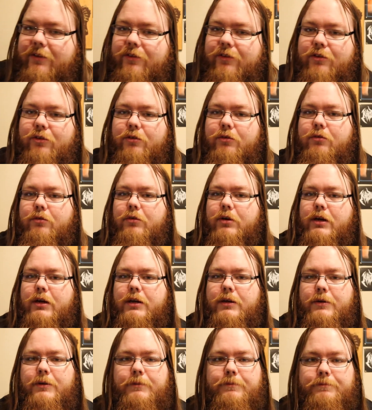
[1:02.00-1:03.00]
to
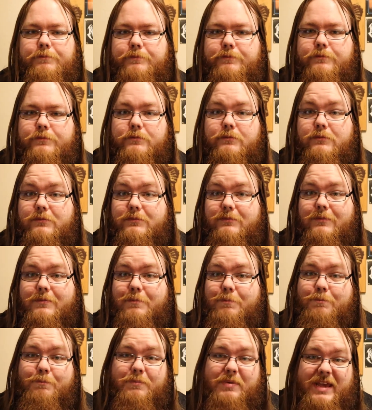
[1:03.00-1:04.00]

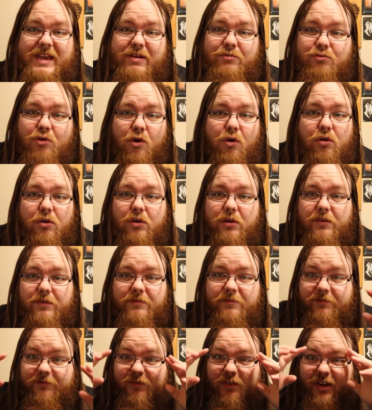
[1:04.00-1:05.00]
B-roll
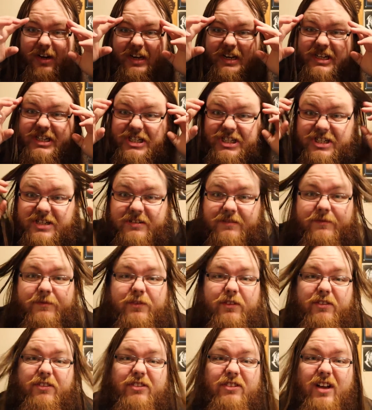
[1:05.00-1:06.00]
footage
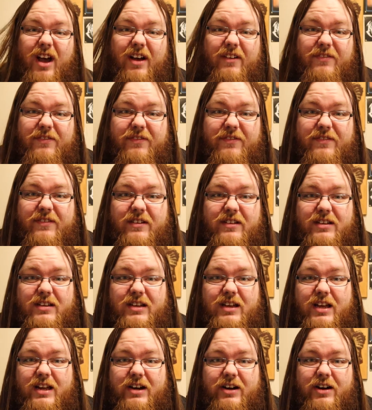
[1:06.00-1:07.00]
for stuff.
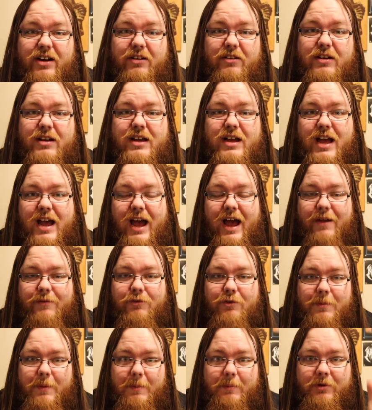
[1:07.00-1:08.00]
I don't know. I have
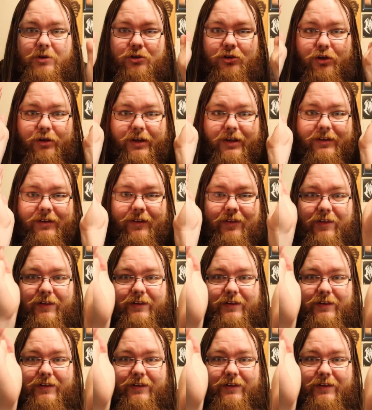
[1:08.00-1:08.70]
to remember to look into the